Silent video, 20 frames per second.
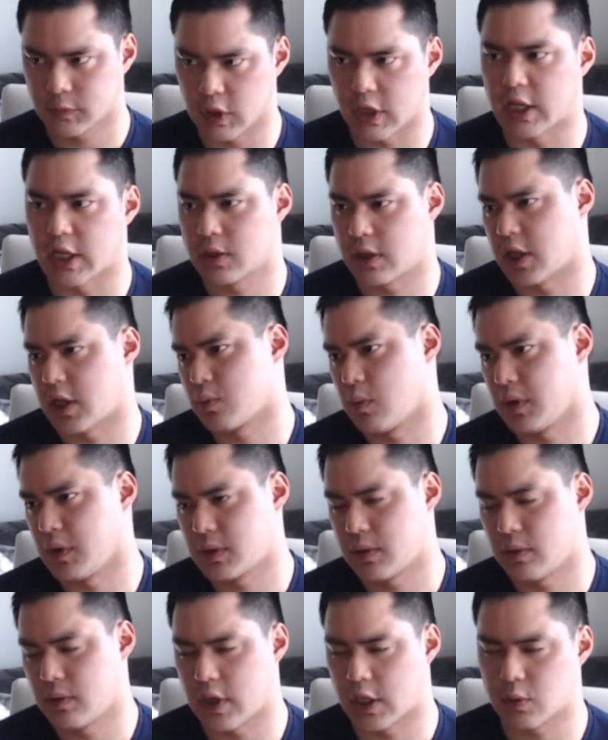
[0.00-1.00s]
So that's
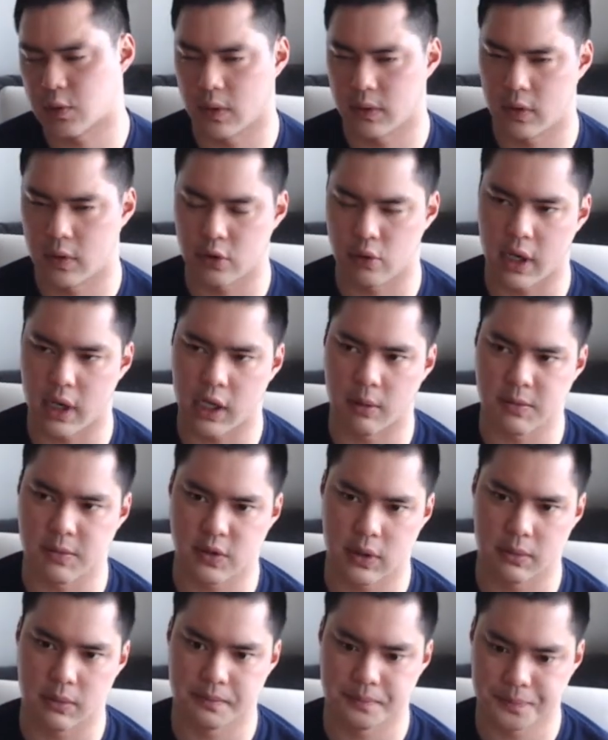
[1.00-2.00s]
what the threat comes
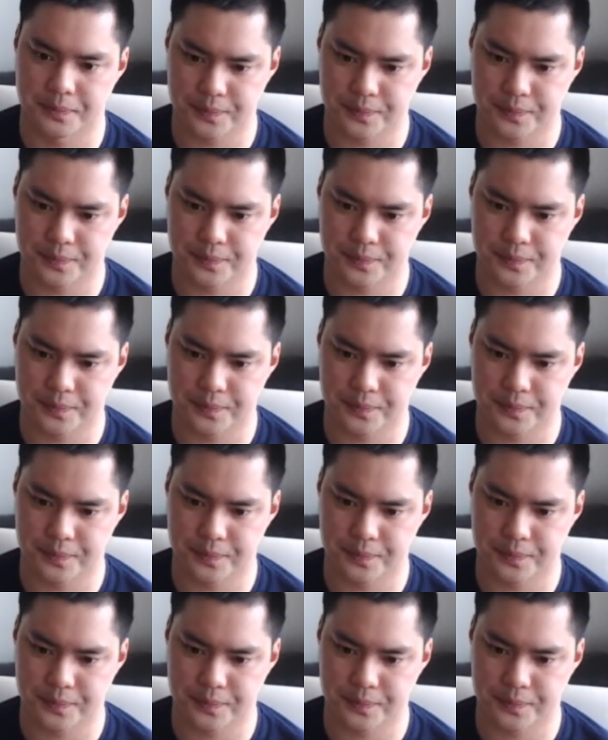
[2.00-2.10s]
in.